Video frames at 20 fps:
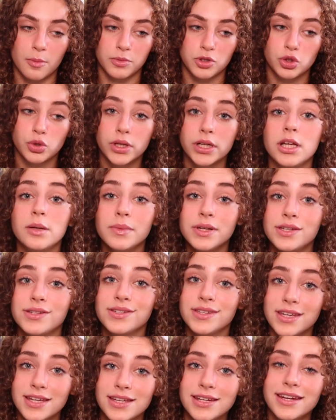treating my
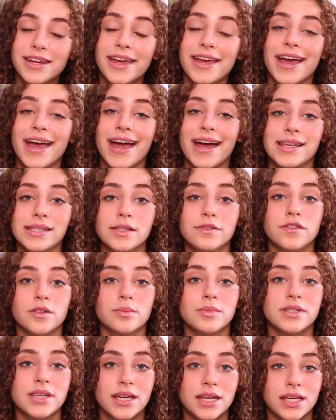skin as if
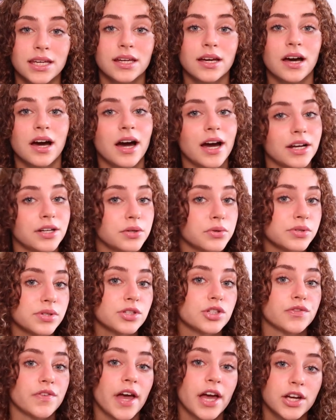I'm taking a high
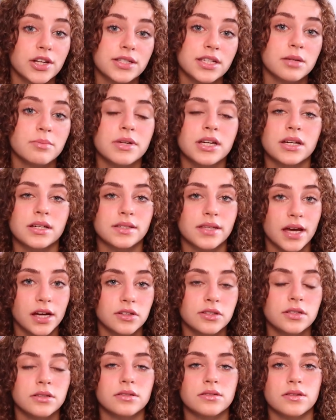dosage of Accutane, because
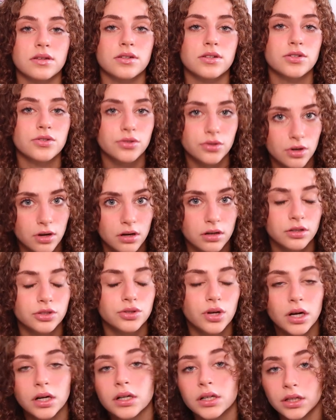Accutane is a strong
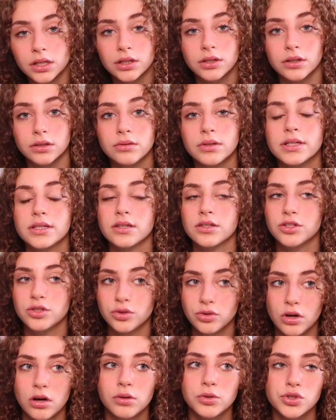drug, you know? It's a
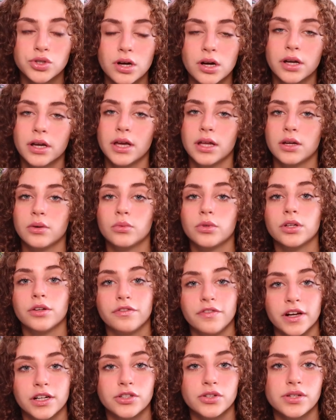strong drug and it will
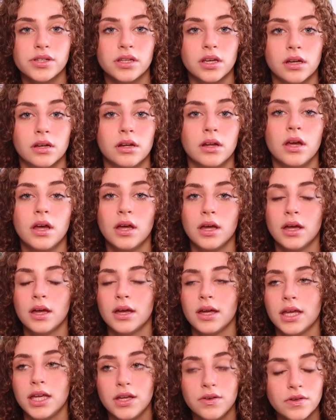affect your skin
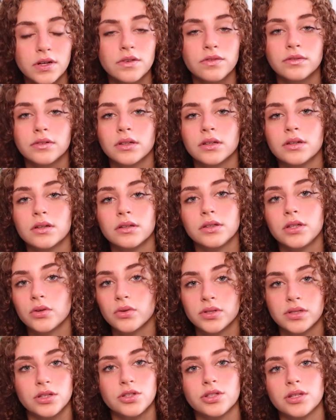even if the
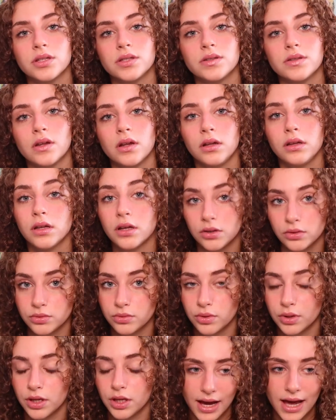dosage is low.
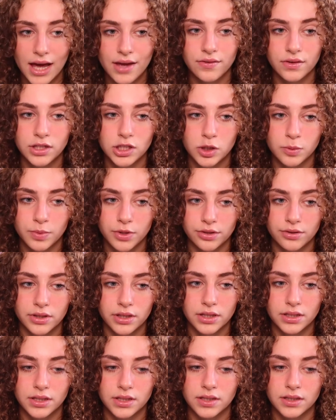I have
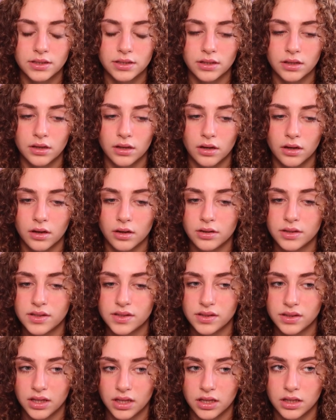experienced
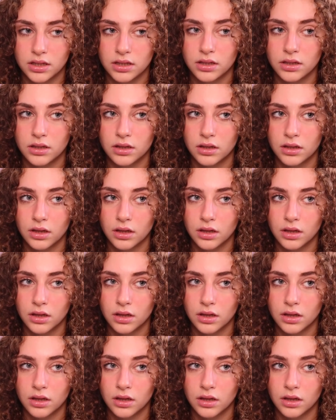skin